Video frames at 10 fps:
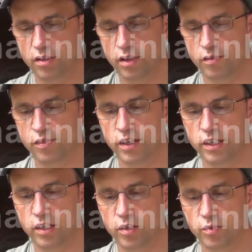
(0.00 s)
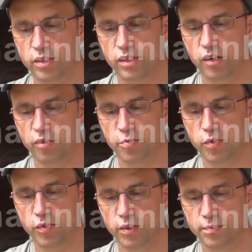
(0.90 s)
So they're fairly good with snow
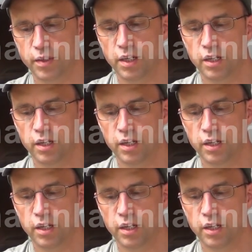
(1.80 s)
removal.